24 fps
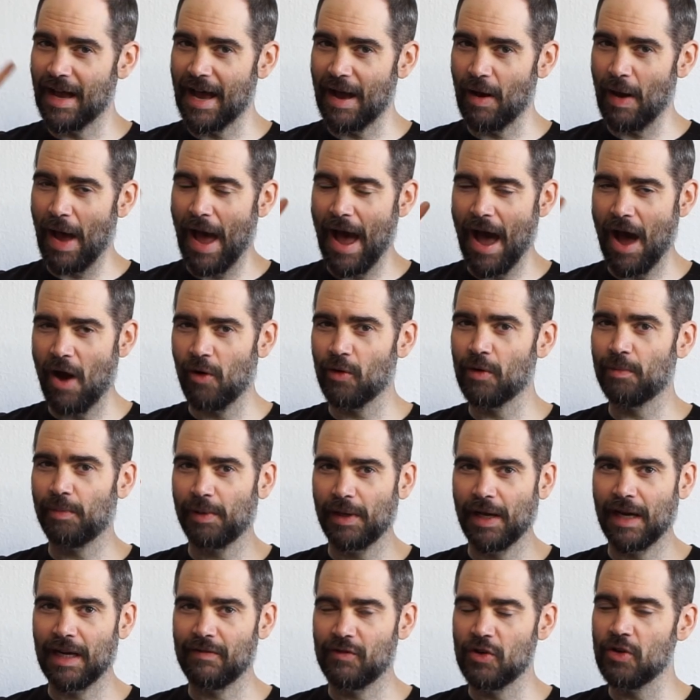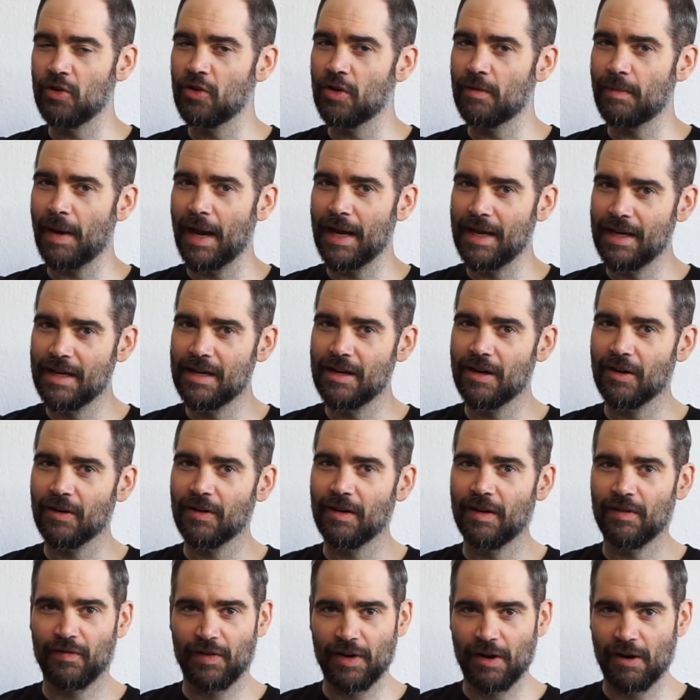how to play it. If you can do it by ear
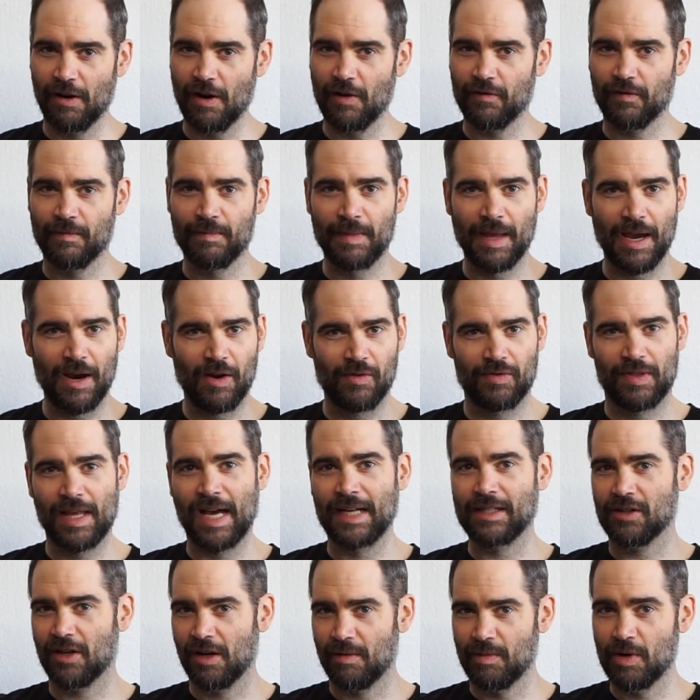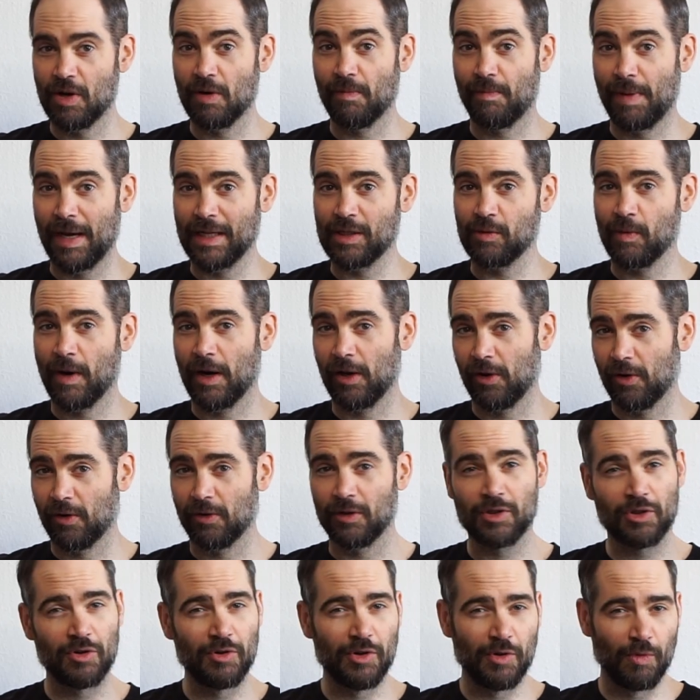and figure it out from there, that's going to be your best way to learn
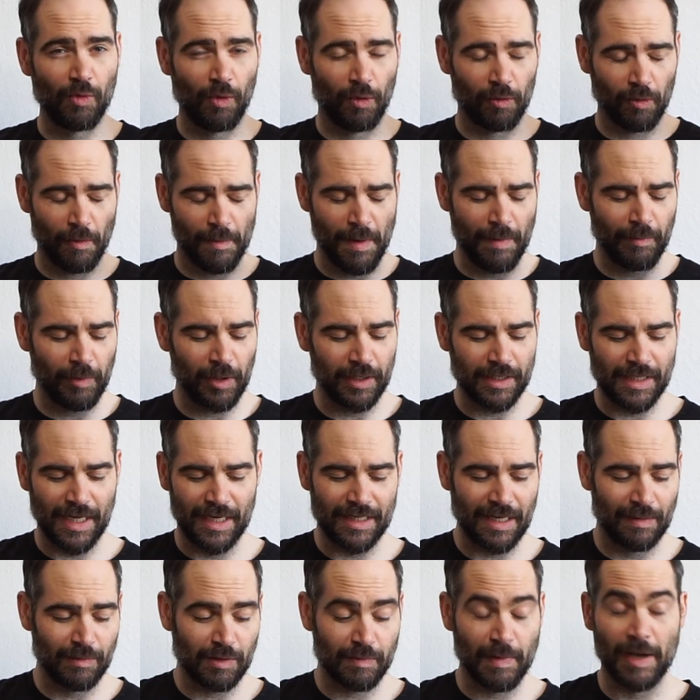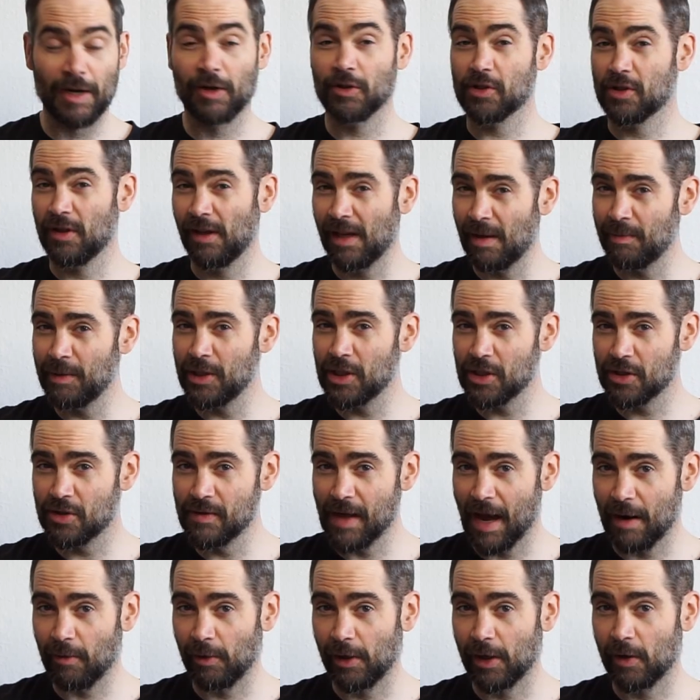this tune. You will remember it 10 times better. So let me just do
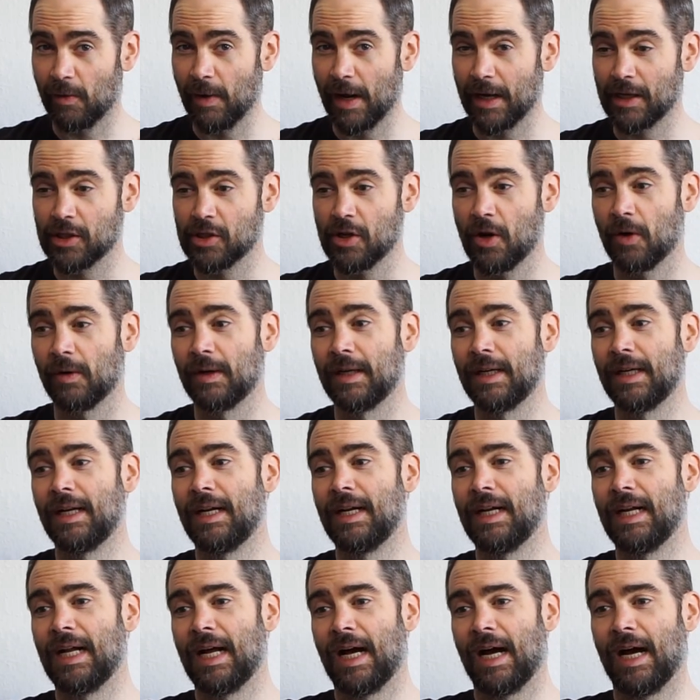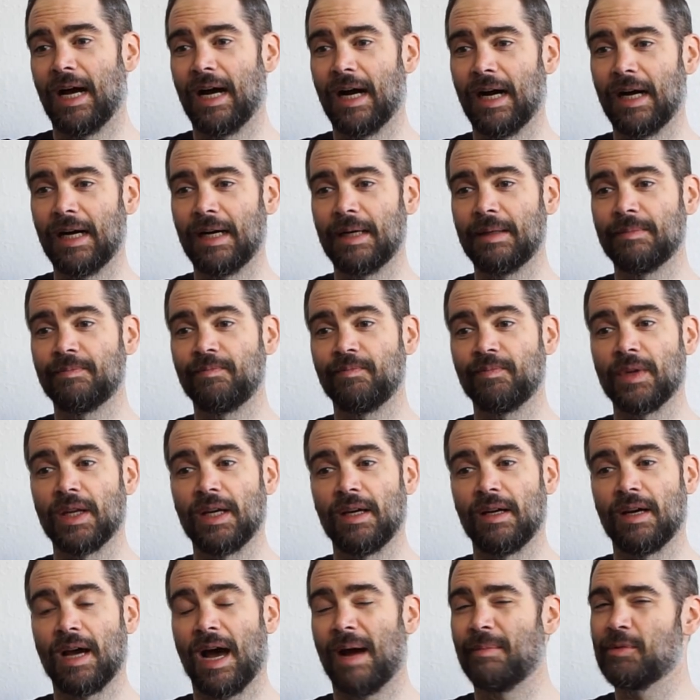that really quick. So
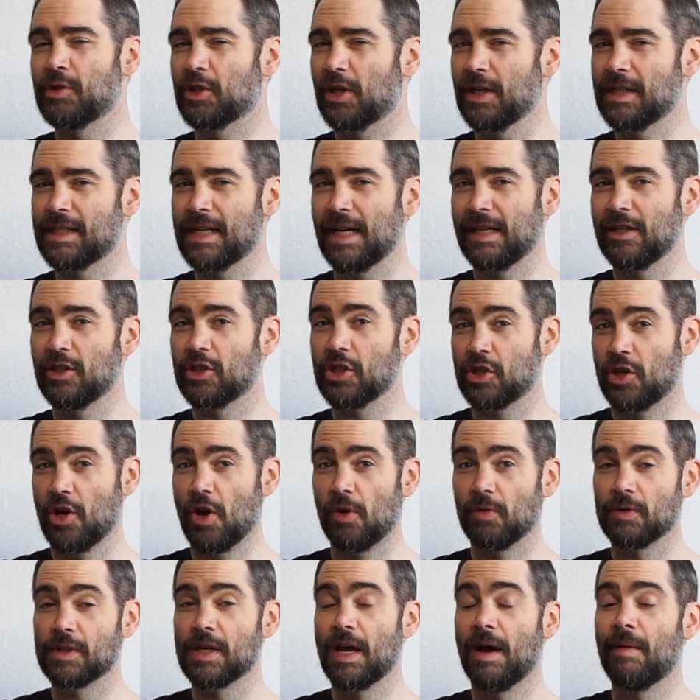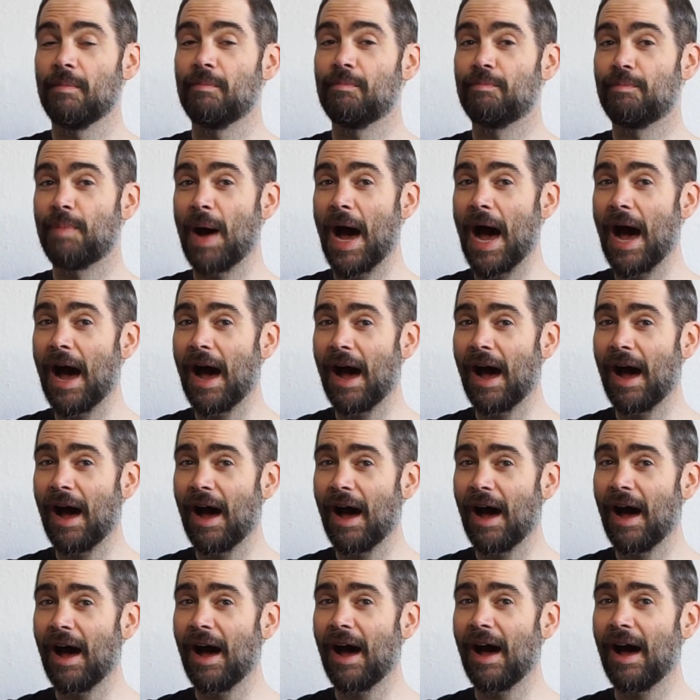I'm just going to sing just notes.
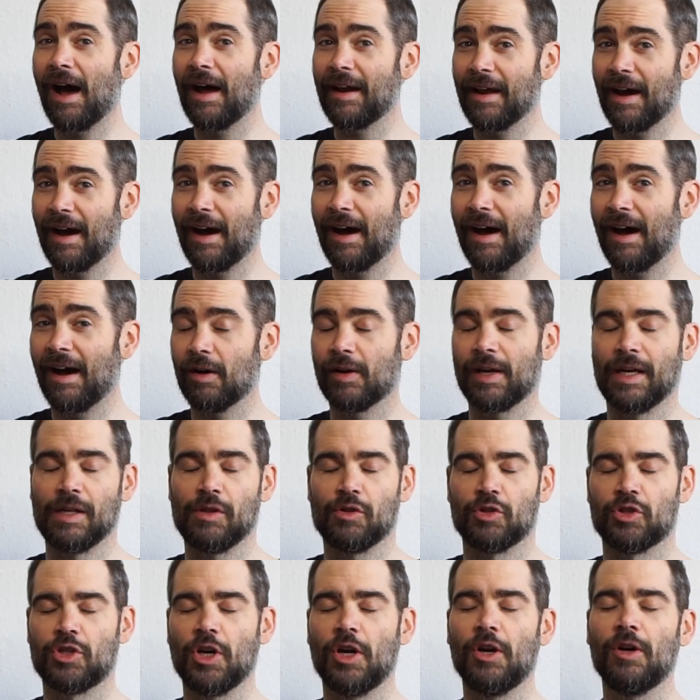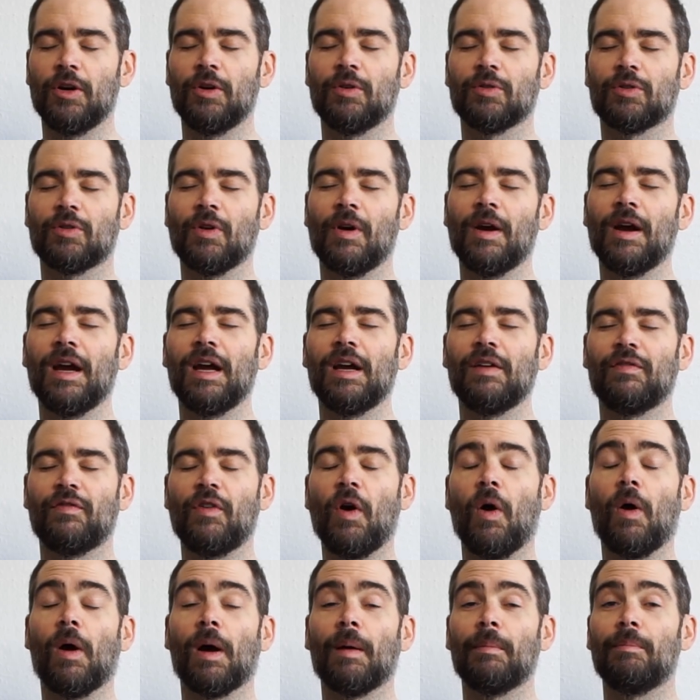Ba-da. Okay, 2, 3,
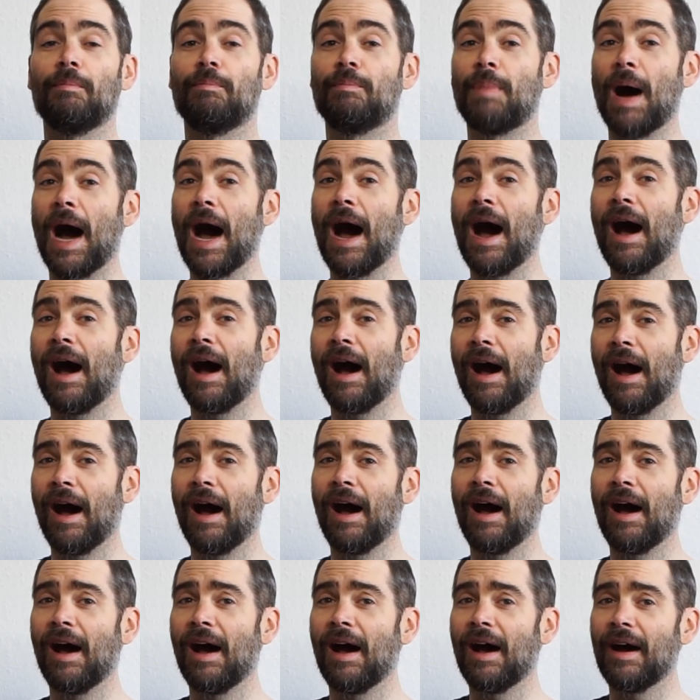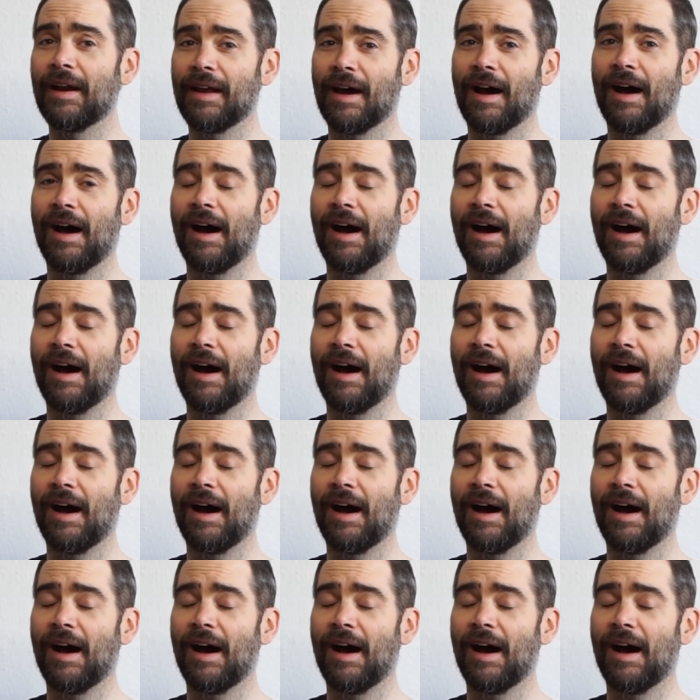4. Ba-da-da-da.